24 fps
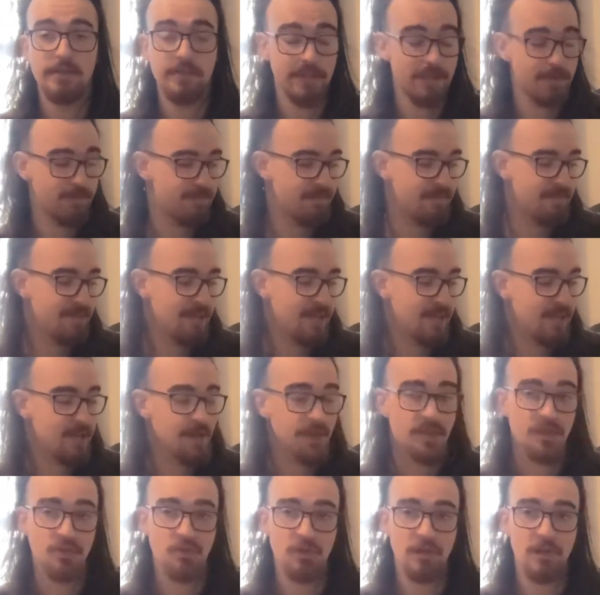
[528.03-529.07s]
Then from that
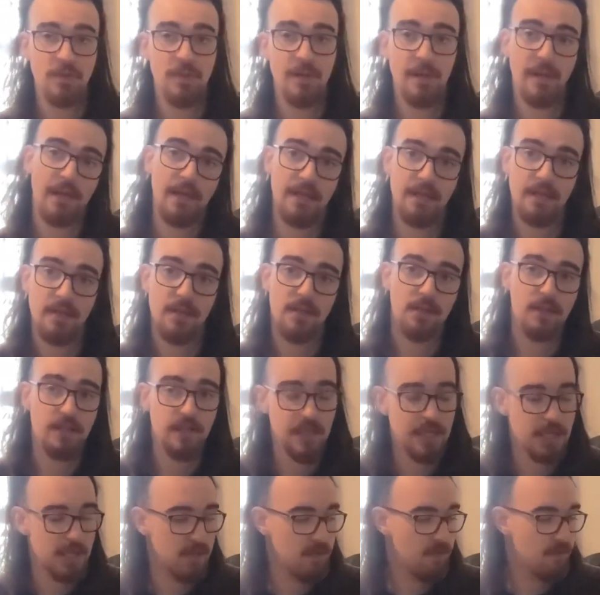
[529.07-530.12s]
goes straight back into
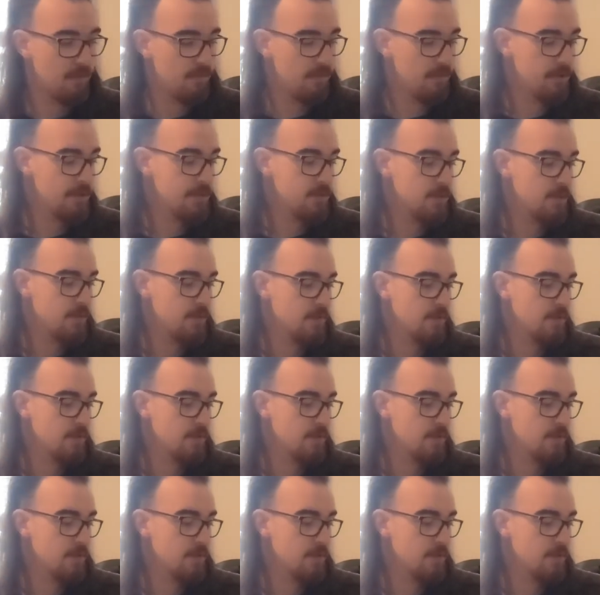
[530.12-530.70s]
the verse.